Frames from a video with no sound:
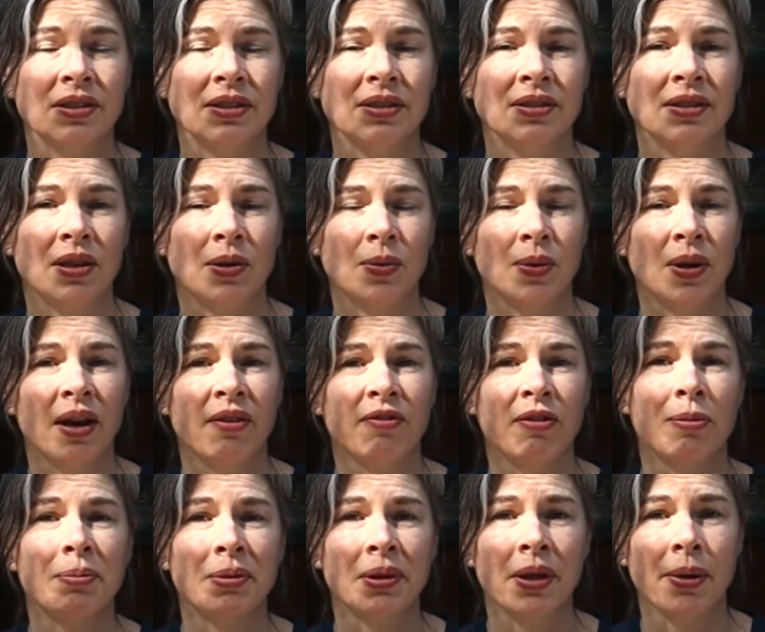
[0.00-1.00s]
is that you would have a
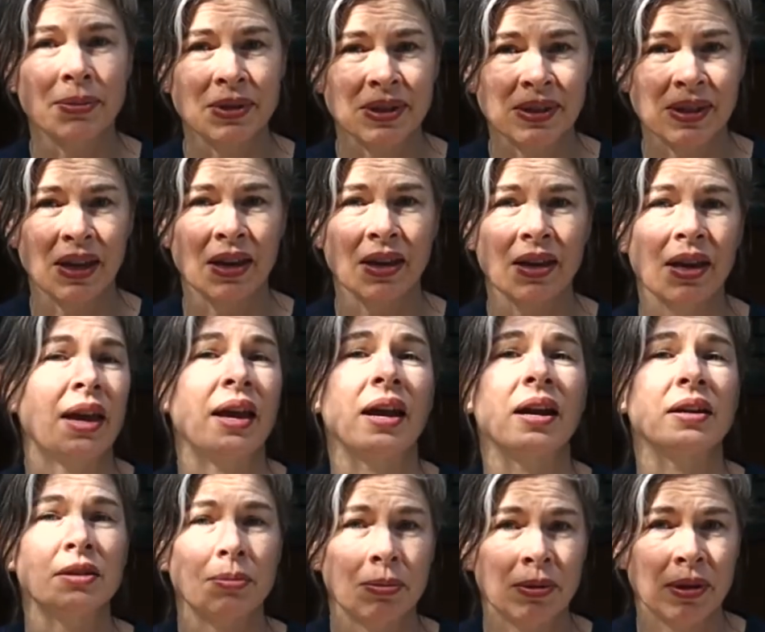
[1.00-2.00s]
plumbed sink
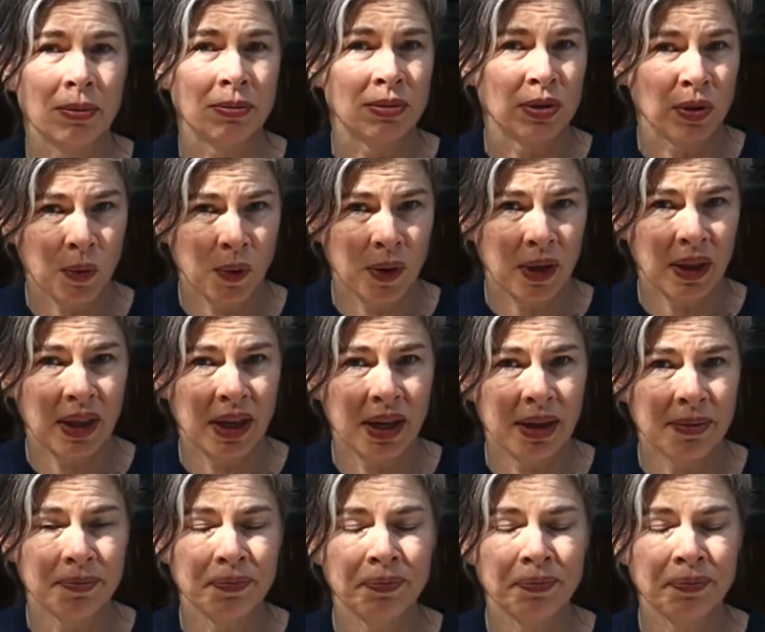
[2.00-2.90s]
and a plumbed toilet.